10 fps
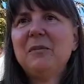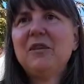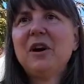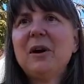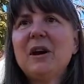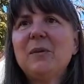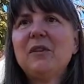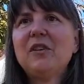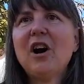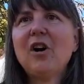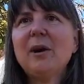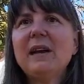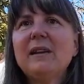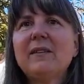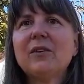So it was
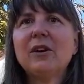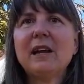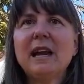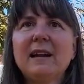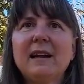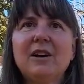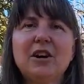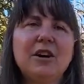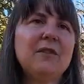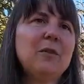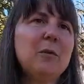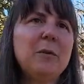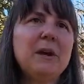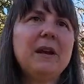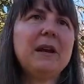always organic gardening from the
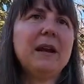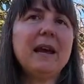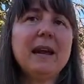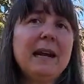beginning, and